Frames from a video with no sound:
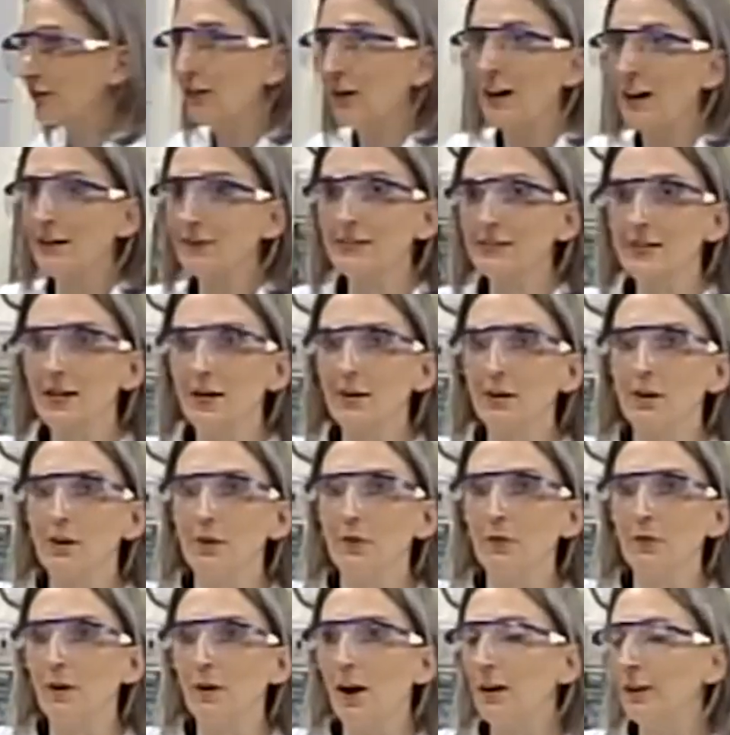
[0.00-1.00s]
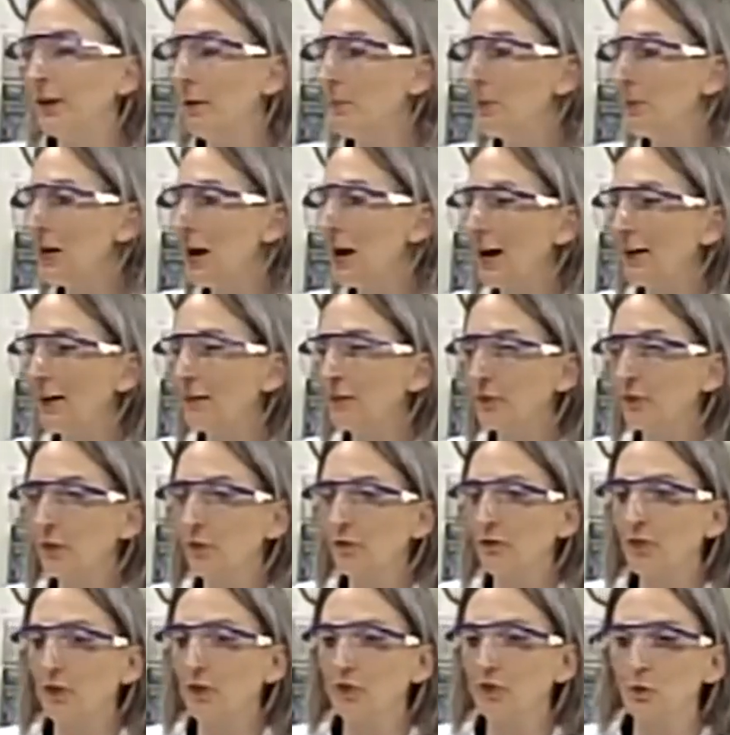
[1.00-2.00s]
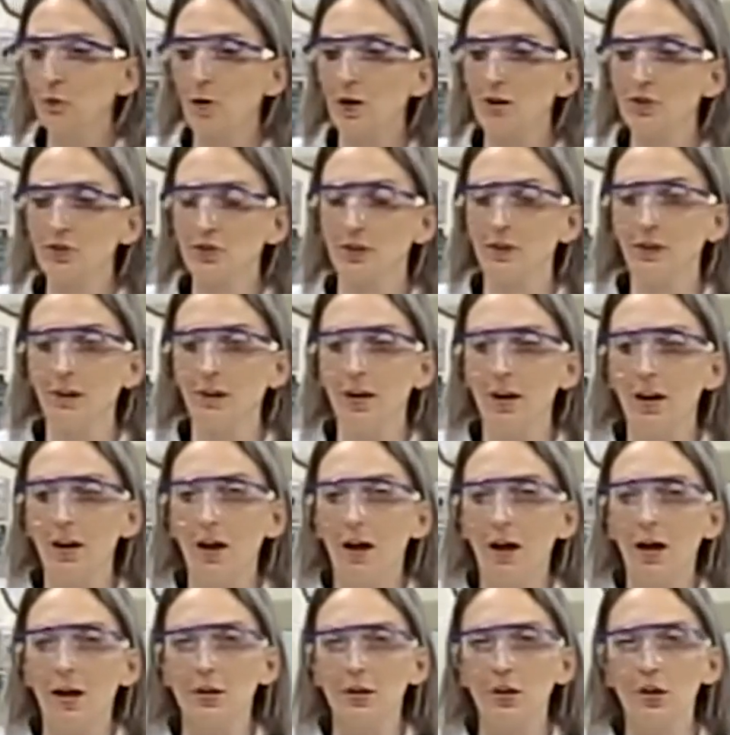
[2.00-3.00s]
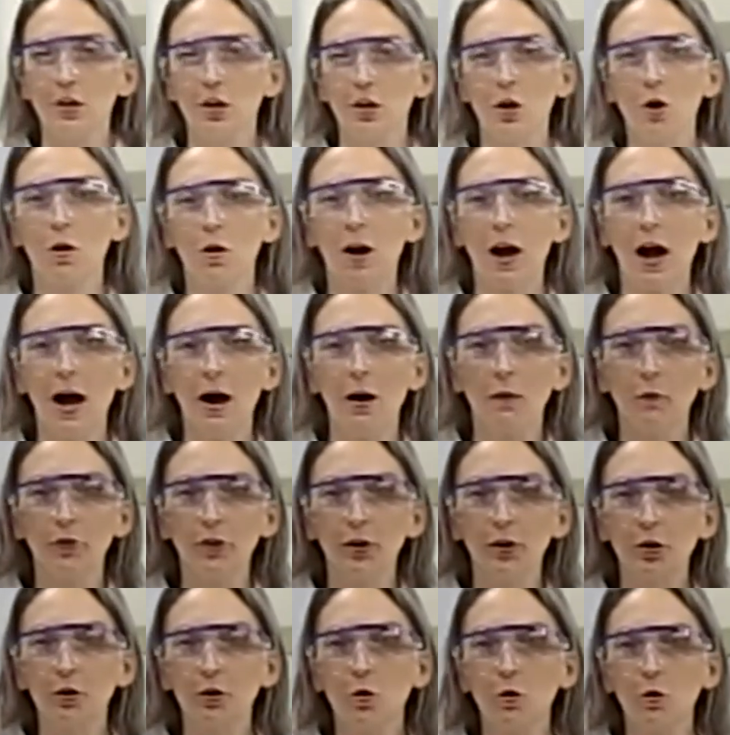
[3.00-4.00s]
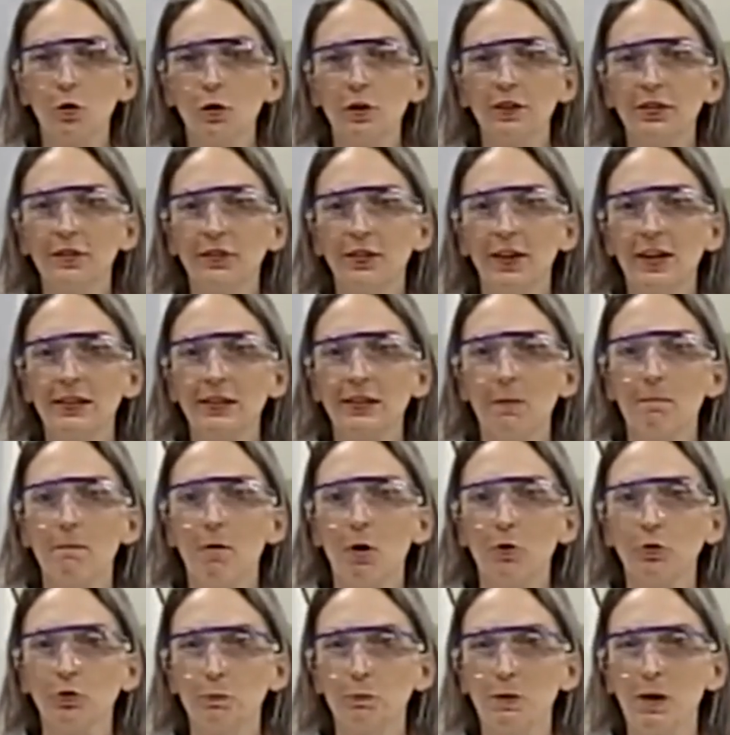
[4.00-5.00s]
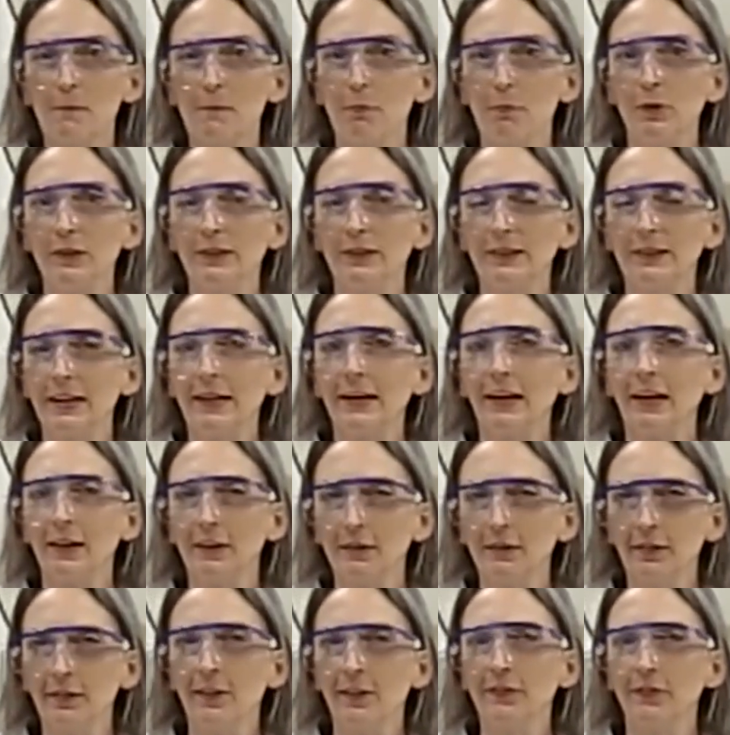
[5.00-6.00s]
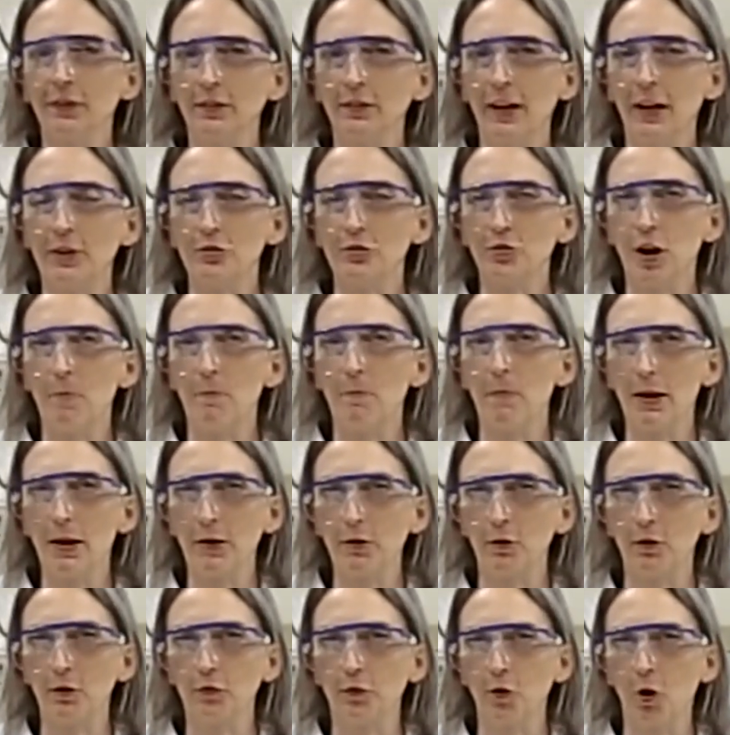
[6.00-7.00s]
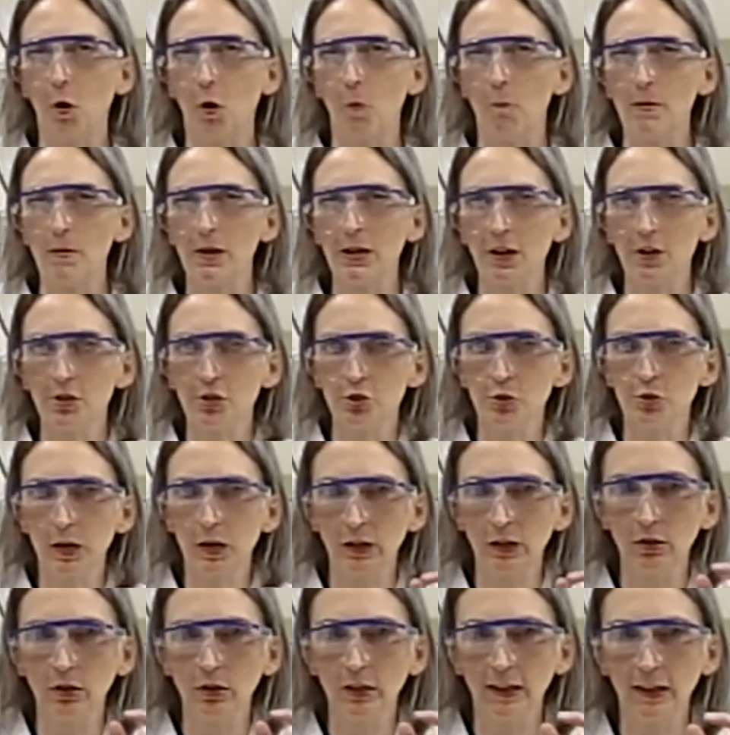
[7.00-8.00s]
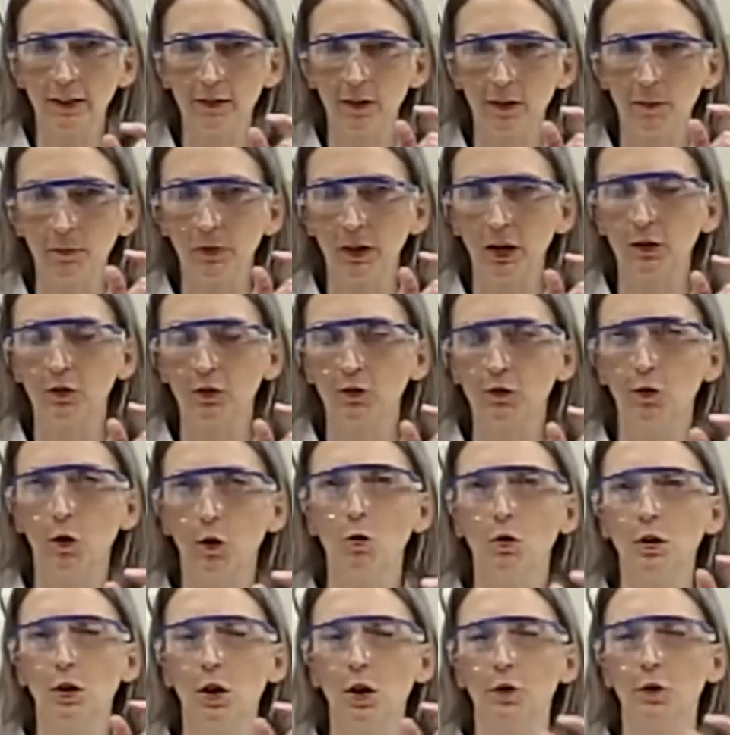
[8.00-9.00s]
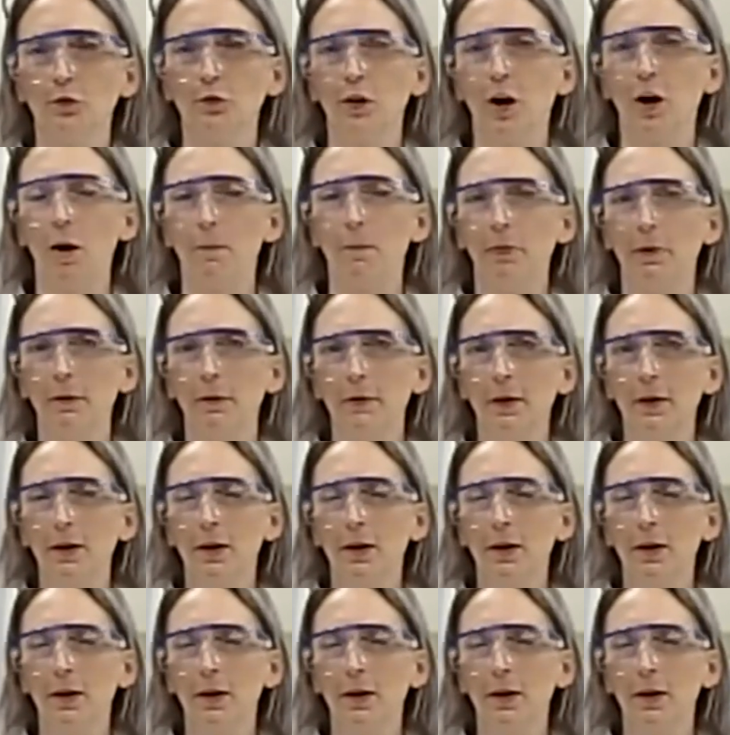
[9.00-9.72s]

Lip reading: I forgot. Let me answer the first question. The coolest thing that most people would think is this electron microscope, because you can look at something so close up.